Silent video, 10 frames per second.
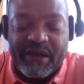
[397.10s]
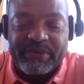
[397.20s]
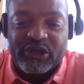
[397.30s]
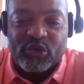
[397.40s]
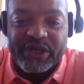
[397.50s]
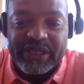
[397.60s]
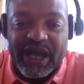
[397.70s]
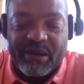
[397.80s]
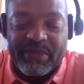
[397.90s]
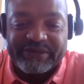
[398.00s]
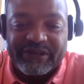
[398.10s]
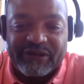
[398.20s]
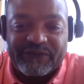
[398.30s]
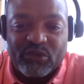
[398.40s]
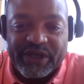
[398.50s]
I've been quitting on
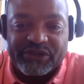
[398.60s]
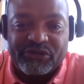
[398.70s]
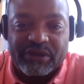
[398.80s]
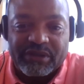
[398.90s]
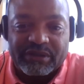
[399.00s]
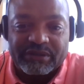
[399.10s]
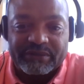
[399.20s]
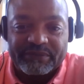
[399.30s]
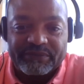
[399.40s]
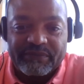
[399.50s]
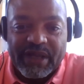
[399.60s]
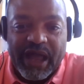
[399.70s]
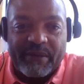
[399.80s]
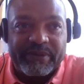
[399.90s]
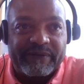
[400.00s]
myself for way too long.
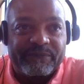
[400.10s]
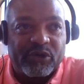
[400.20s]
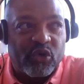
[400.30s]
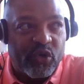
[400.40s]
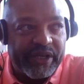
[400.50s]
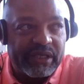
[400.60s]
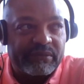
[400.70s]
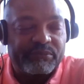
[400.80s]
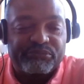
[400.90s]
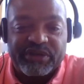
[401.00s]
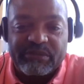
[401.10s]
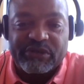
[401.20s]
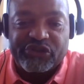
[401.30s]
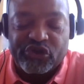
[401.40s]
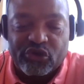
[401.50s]
I've been quitting
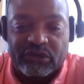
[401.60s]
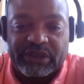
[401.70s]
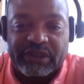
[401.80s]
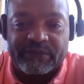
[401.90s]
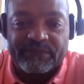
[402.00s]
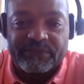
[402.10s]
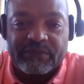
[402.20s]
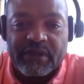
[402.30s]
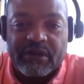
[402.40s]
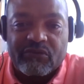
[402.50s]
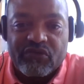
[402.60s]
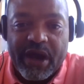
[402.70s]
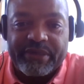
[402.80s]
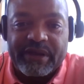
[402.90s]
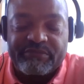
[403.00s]
prematurely
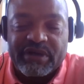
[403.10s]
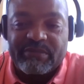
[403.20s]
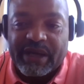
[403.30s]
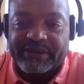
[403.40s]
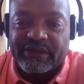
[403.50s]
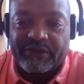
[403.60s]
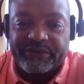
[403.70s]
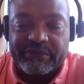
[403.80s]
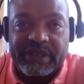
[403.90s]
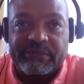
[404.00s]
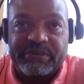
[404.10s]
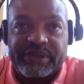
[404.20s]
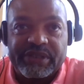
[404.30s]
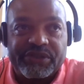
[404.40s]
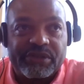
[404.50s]
rather than put myself through any
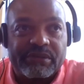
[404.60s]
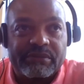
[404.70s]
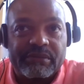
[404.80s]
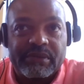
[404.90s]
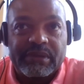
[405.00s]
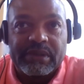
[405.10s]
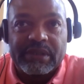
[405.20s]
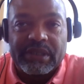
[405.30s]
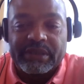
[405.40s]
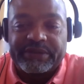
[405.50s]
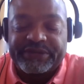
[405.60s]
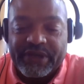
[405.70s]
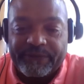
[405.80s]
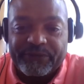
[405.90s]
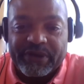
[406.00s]
potential
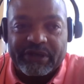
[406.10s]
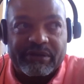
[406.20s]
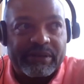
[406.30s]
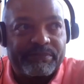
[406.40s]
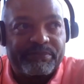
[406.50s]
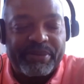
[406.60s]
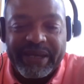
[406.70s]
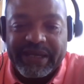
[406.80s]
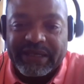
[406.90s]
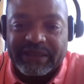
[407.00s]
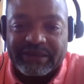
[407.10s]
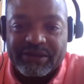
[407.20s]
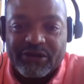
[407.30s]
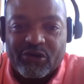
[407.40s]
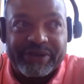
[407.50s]
suffering or pain
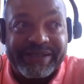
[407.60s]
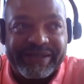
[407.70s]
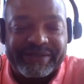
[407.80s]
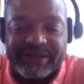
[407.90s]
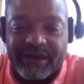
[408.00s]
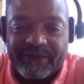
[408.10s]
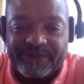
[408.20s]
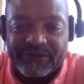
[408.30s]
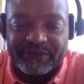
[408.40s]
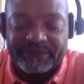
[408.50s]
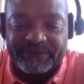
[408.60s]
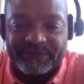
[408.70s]
or discomfort.